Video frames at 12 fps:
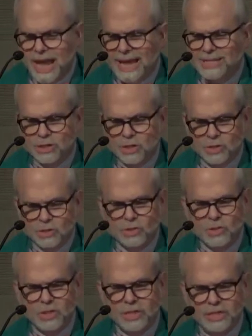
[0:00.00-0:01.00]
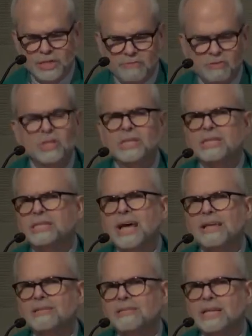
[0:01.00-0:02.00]
as an alternative to the
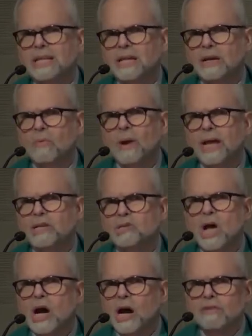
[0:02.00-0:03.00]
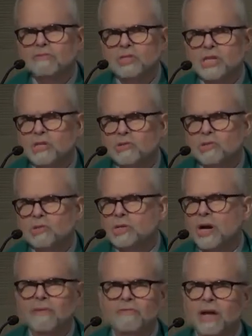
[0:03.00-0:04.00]
death-dealing ways of Caesars
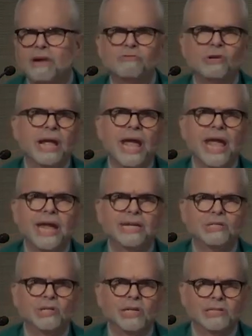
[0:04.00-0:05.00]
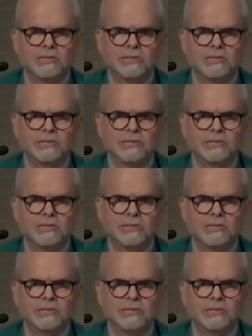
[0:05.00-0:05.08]
of every age and